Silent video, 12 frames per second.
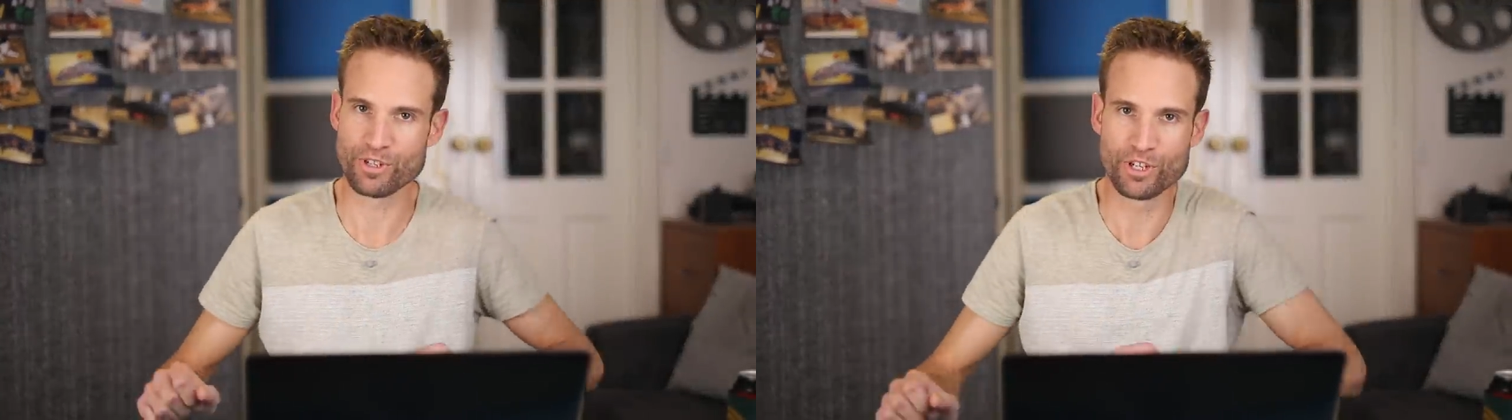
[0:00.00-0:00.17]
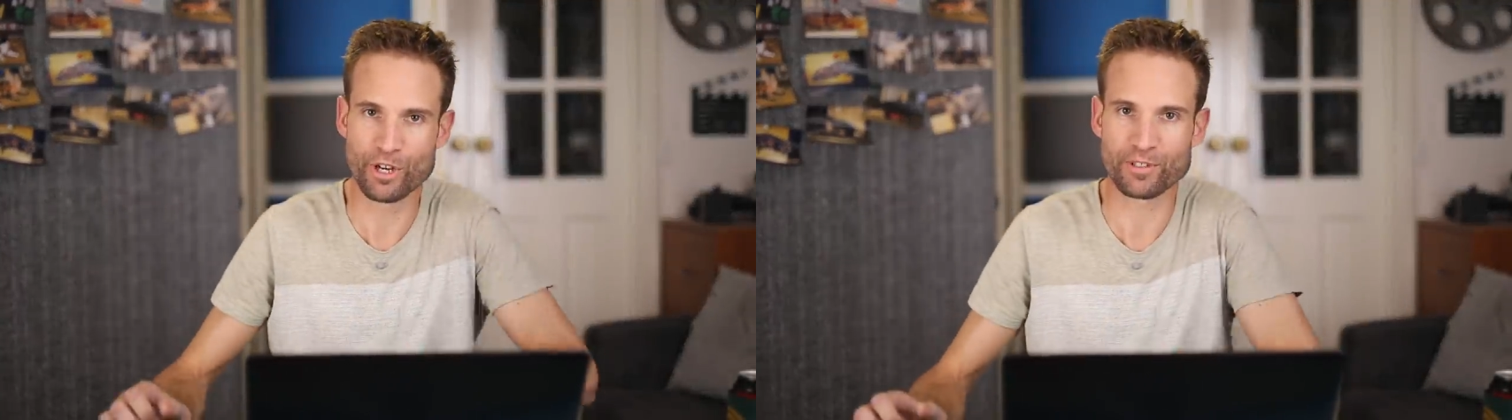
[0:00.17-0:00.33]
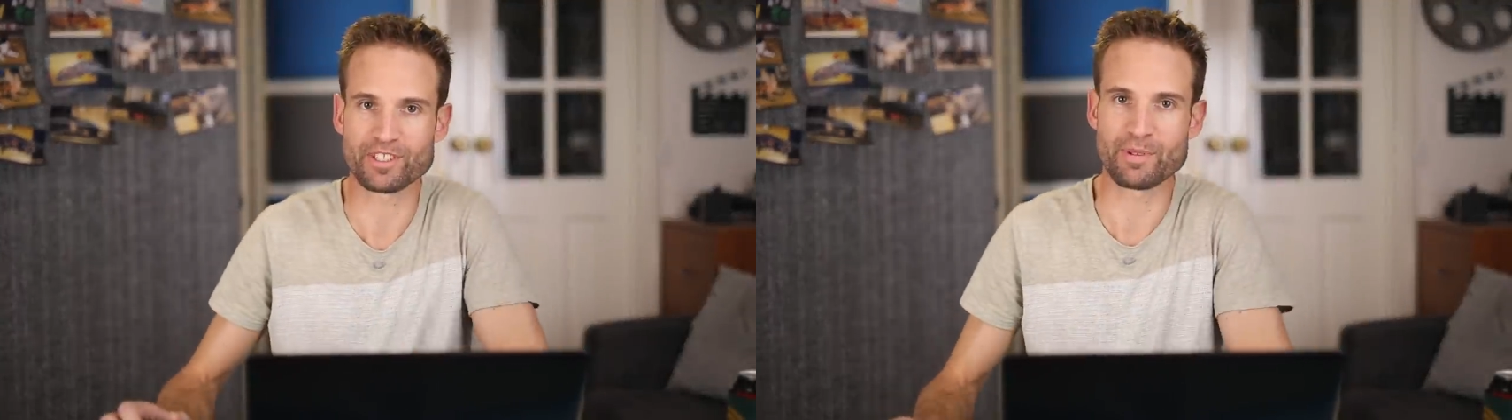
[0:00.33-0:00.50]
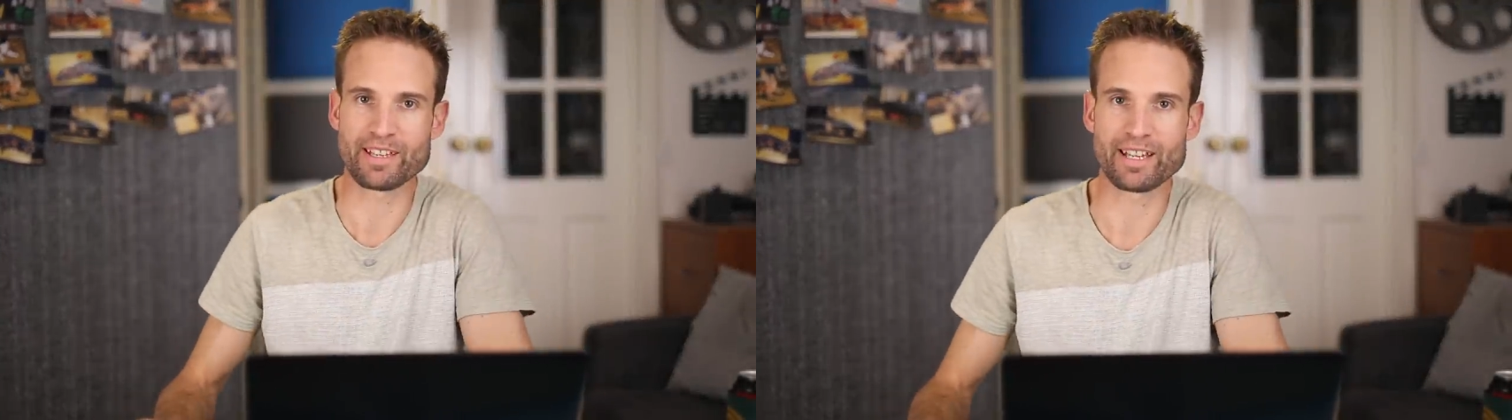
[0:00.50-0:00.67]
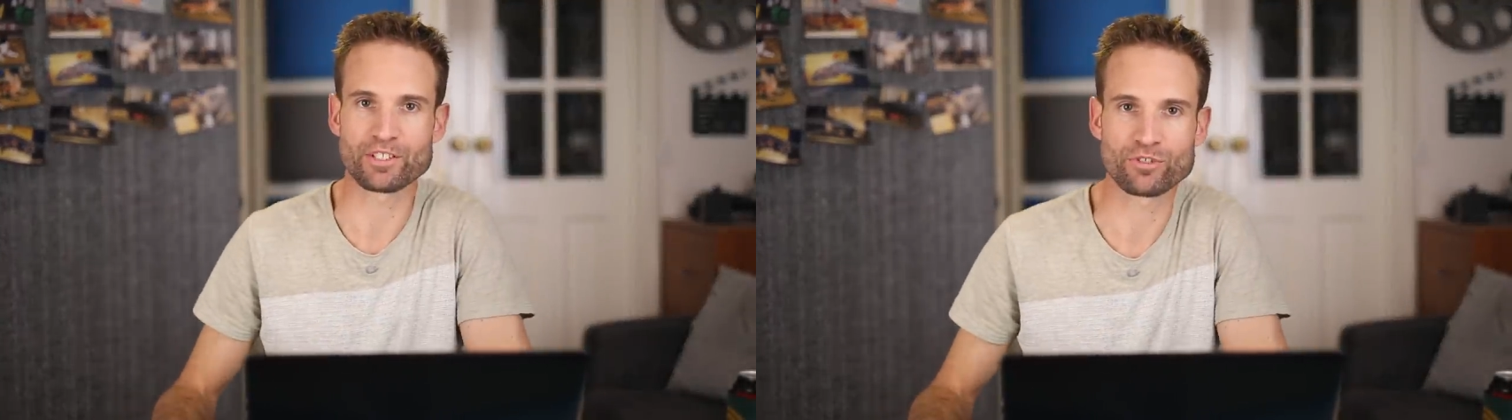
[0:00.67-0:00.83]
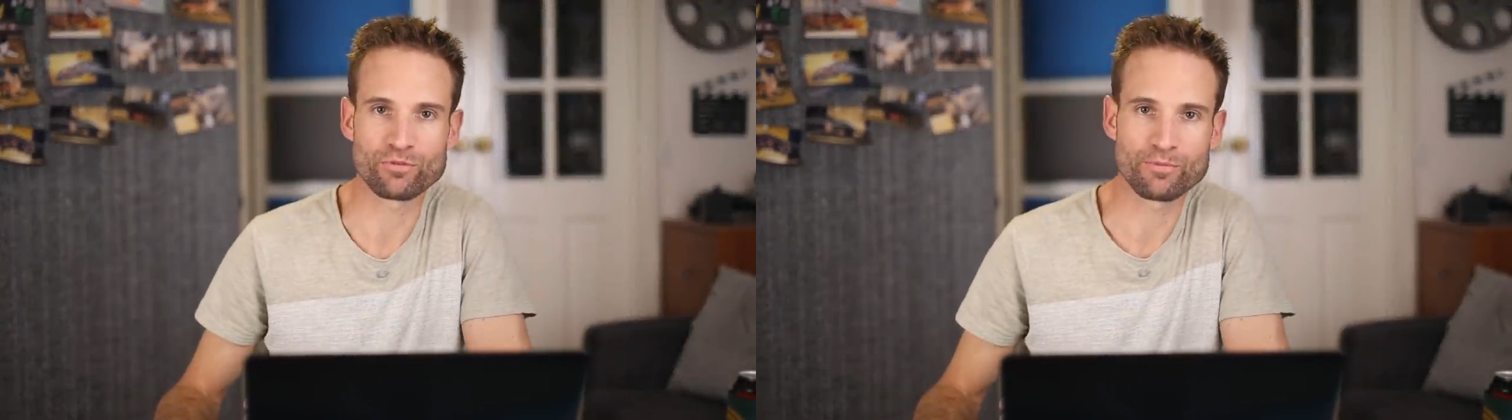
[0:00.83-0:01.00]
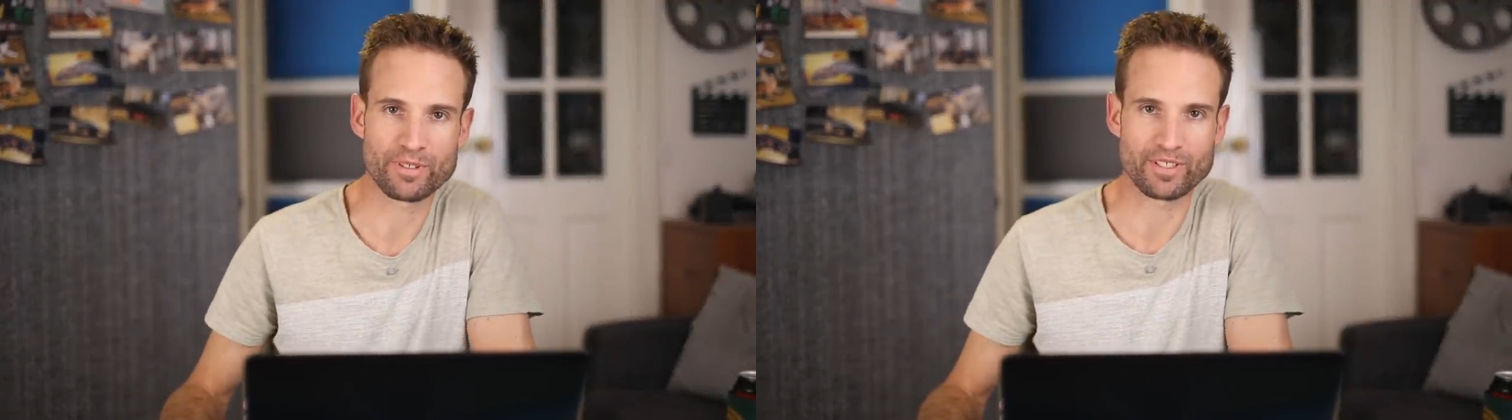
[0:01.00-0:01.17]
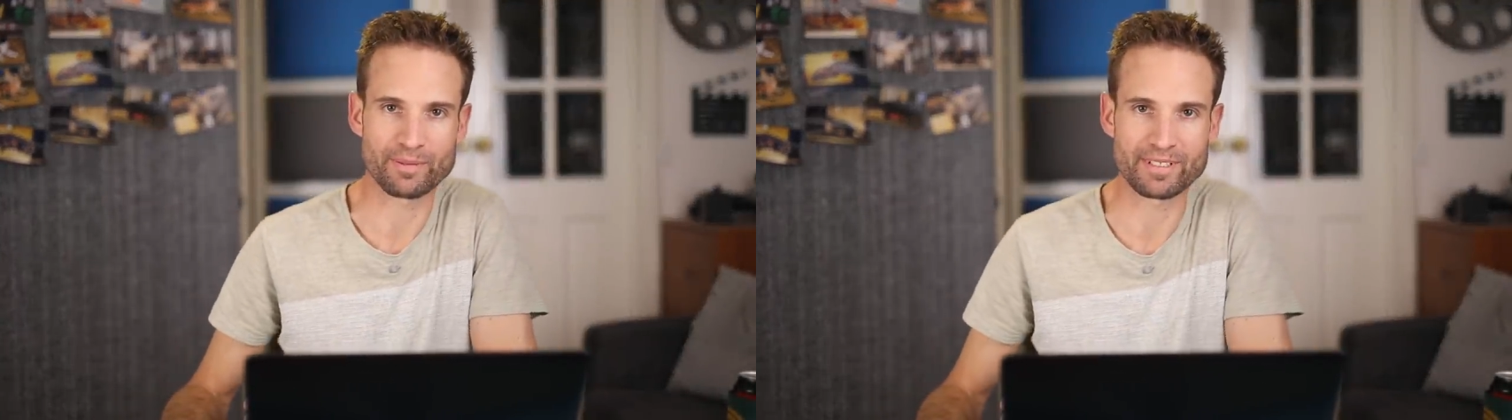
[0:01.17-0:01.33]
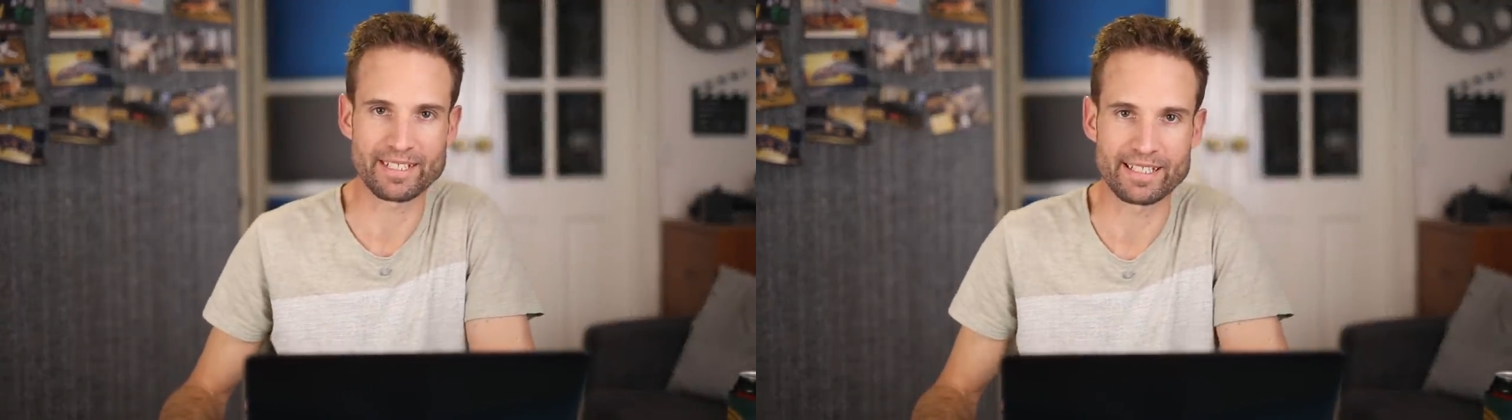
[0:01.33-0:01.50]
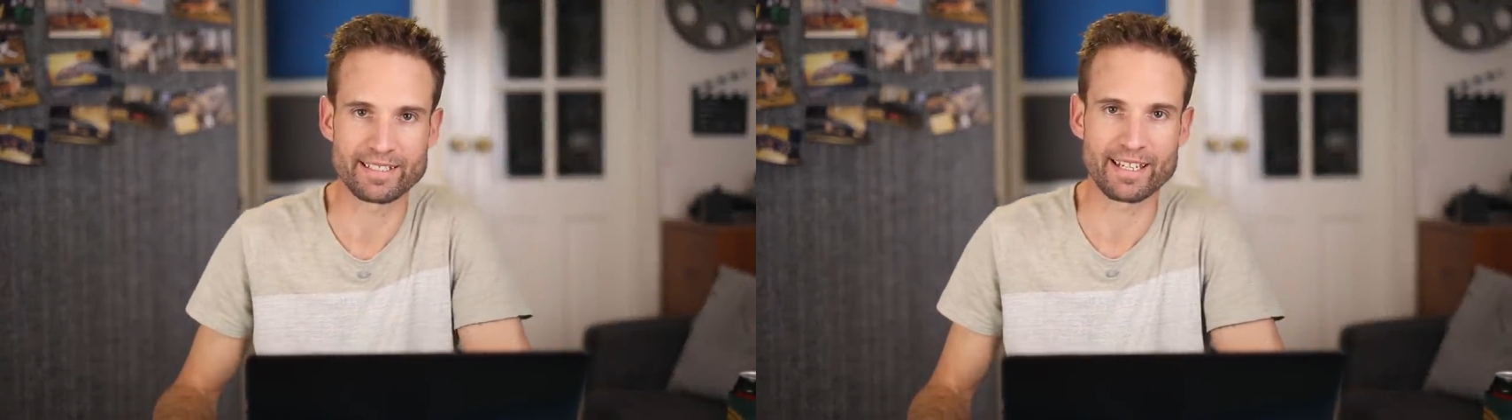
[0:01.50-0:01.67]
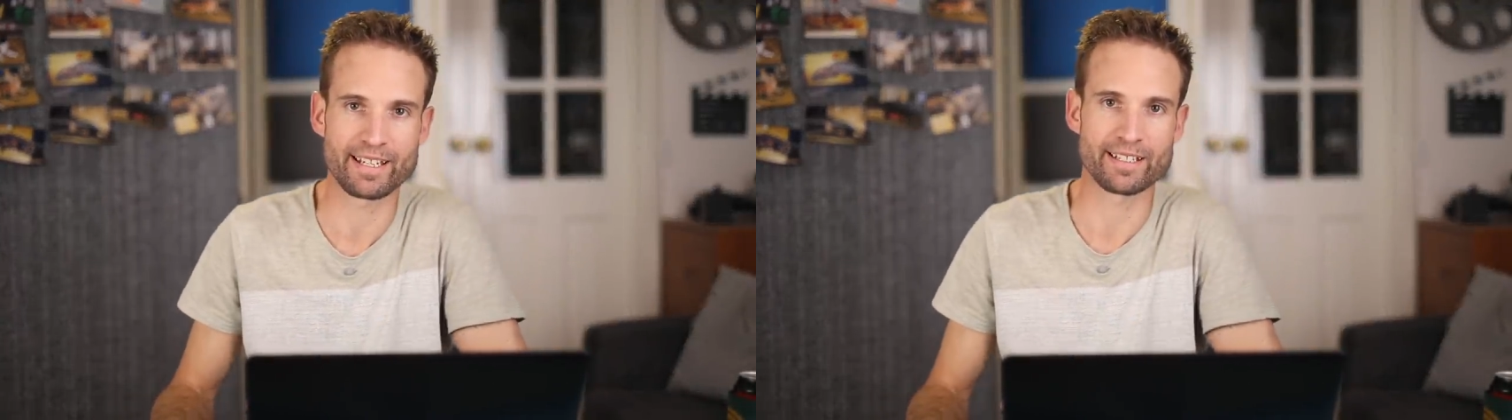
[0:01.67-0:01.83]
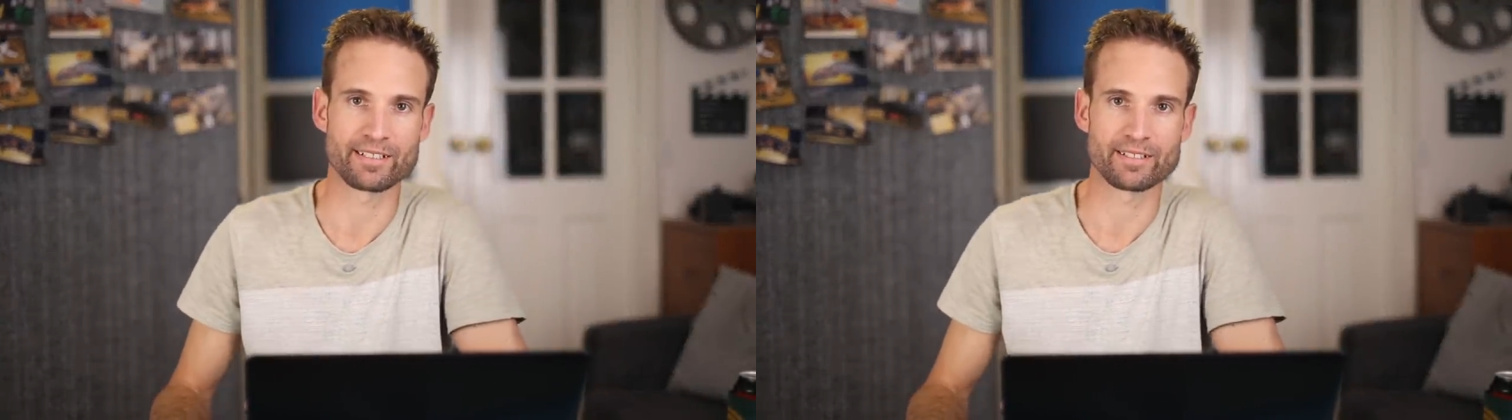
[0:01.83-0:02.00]
You know it's gonna be casual because I'm sitting
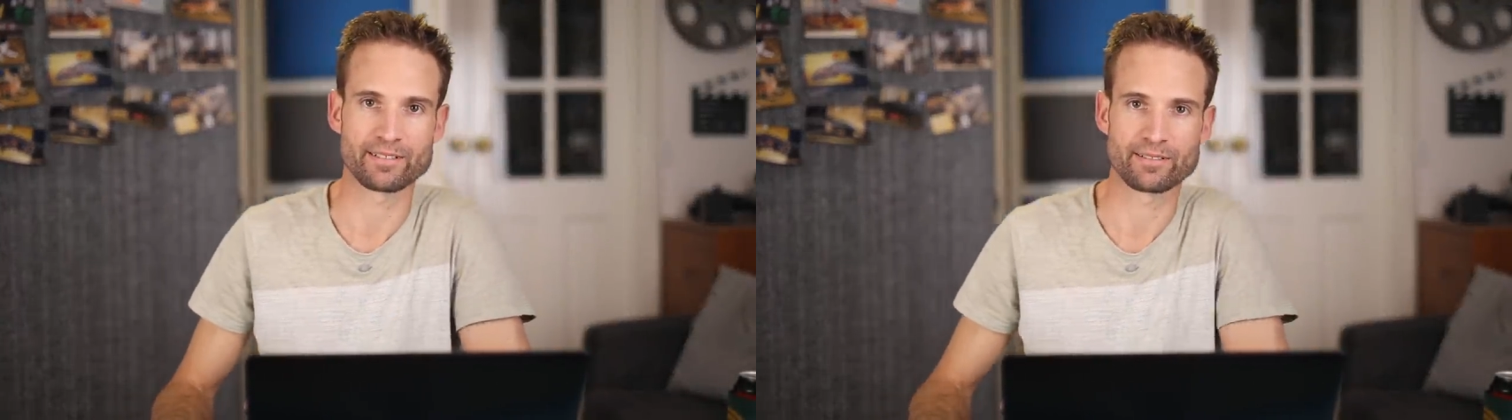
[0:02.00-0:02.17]
down.